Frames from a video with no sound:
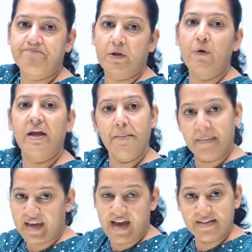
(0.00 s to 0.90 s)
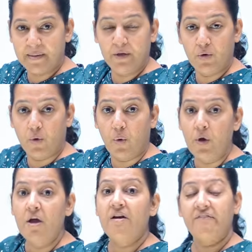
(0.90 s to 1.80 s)
Okay, mechanism,
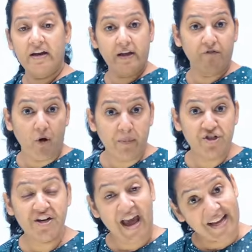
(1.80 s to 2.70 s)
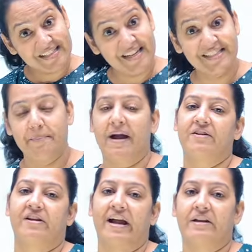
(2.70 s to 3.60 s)
when evaporation exceeds the
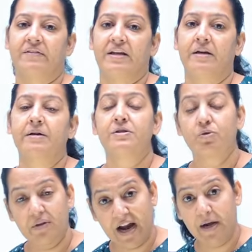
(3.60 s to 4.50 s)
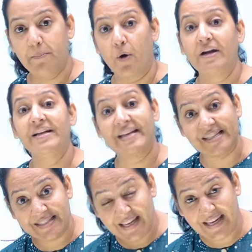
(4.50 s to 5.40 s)
bacterial activity. So dead body
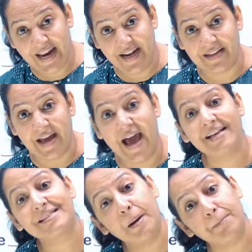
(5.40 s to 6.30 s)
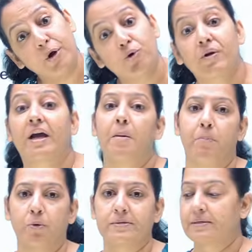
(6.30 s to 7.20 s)
desiccate as compared to
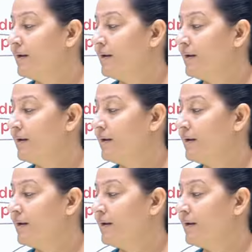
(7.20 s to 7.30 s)
decompose.